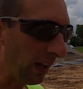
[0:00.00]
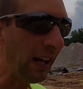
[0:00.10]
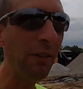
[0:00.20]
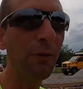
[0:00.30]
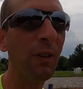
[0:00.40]

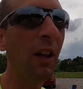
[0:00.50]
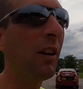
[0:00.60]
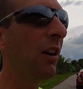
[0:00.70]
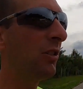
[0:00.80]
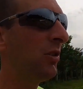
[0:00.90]
And that
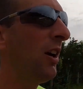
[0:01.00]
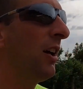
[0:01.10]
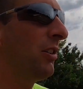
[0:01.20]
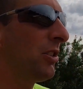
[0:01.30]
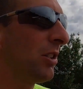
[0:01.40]
flooded our
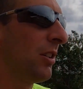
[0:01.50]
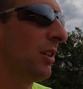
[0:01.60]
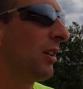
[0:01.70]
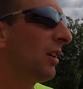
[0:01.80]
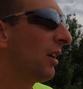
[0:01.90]
trench,
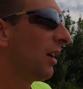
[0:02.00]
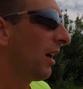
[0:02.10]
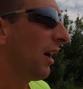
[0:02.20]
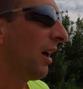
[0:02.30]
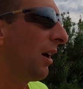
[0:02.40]

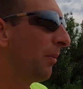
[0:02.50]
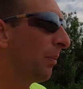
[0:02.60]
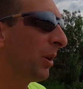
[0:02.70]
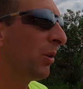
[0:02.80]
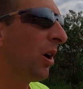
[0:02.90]

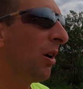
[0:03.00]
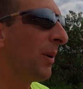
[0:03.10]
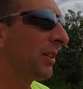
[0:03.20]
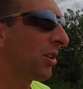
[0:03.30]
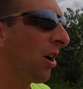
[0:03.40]
blew
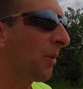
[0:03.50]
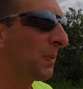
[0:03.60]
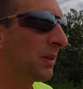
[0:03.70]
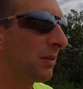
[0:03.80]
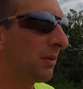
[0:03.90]
all my
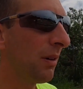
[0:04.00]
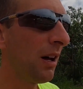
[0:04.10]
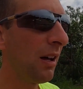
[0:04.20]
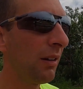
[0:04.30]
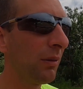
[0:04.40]
tarps.
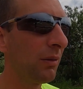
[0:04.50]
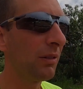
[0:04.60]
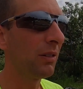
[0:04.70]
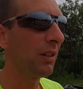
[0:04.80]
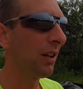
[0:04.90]

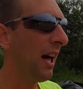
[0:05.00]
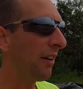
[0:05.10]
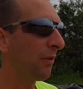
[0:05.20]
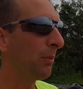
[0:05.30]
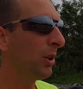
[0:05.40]
A
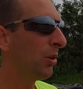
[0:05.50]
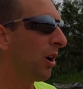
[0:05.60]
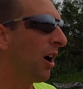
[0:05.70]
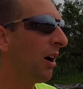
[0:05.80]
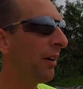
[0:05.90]
lot of them
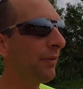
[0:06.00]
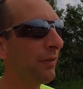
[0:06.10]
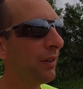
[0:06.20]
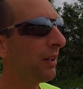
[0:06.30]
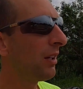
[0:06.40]
blew
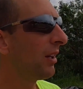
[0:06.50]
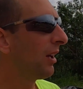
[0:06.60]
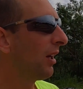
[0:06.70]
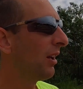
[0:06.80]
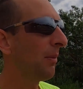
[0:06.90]
off,
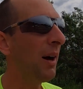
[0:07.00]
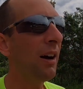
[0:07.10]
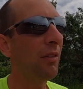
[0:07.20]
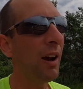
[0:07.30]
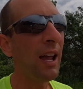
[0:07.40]
and the
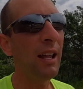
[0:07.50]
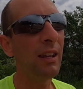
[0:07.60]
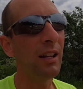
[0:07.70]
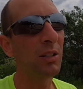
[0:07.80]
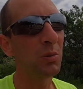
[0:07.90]
amount of
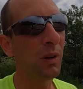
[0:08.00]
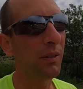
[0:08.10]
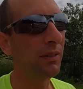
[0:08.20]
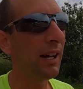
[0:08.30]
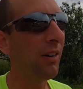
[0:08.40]
rain, they just
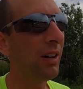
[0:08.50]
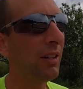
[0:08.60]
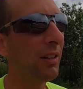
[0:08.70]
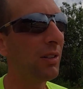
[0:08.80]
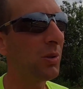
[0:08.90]
went down
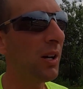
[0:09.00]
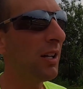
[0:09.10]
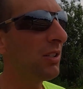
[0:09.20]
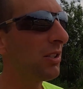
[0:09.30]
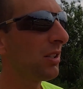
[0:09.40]
into the
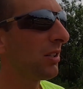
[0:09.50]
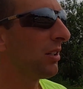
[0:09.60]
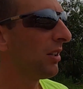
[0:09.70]
trench.